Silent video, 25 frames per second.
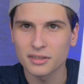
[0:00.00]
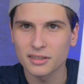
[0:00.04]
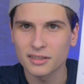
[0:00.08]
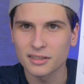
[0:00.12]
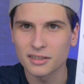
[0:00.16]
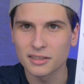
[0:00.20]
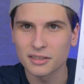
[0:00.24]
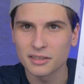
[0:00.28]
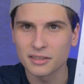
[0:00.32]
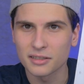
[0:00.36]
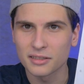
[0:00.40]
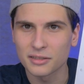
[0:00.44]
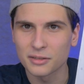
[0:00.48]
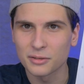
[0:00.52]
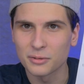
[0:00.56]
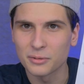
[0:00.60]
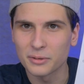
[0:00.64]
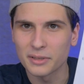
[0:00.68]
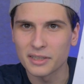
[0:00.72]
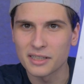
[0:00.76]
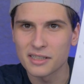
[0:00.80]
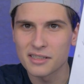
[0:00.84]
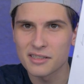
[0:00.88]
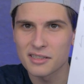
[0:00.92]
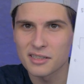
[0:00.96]
and you
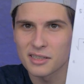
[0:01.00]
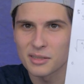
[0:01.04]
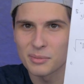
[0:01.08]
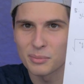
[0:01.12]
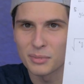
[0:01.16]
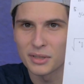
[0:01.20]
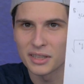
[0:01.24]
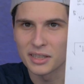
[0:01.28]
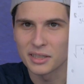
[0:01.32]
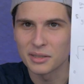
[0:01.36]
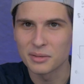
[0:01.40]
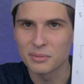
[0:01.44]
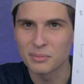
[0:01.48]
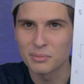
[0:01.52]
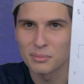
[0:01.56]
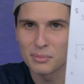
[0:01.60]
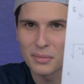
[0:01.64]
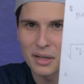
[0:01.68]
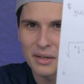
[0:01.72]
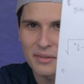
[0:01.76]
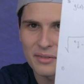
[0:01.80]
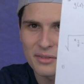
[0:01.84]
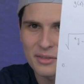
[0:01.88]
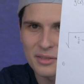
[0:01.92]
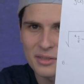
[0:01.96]
can see my
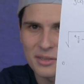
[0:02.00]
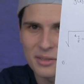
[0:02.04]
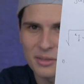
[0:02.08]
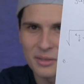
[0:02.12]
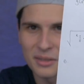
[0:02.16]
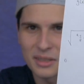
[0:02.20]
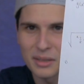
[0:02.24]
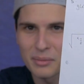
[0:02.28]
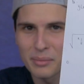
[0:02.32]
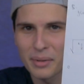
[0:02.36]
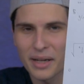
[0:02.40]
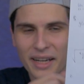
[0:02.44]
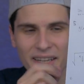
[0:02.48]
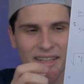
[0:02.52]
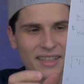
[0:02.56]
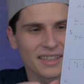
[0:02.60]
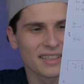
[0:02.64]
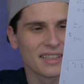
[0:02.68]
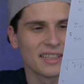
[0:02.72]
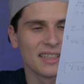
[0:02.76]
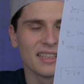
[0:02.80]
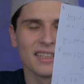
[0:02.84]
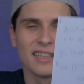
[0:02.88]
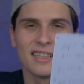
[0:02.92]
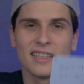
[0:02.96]
maps on the back,
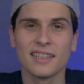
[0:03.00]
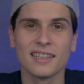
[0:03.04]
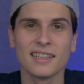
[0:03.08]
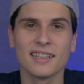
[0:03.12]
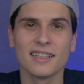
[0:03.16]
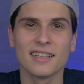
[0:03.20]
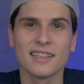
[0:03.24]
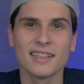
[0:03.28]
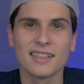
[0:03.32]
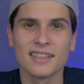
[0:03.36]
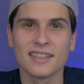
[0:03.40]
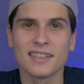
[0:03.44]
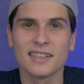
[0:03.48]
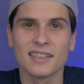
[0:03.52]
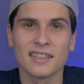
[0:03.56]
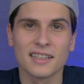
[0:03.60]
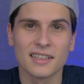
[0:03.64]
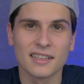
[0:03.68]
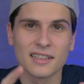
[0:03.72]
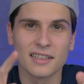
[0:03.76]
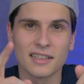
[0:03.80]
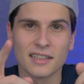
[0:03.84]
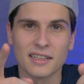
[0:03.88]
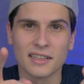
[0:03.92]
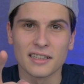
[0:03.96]

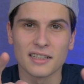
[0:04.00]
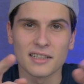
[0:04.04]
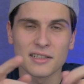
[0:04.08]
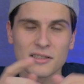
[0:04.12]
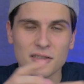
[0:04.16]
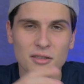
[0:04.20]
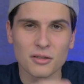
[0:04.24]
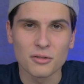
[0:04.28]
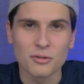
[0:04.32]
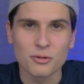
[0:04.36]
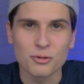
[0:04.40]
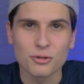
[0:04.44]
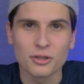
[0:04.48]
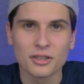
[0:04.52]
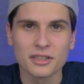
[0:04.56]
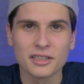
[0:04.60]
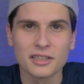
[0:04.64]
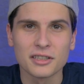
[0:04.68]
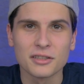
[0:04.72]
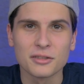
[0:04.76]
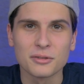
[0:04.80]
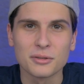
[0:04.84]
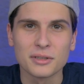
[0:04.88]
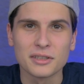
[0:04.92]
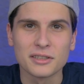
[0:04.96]
and let's go straight
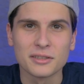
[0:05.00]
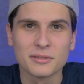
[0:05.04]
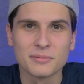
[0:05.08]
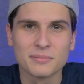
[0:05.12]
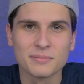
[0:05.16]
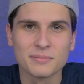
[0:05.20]
into it.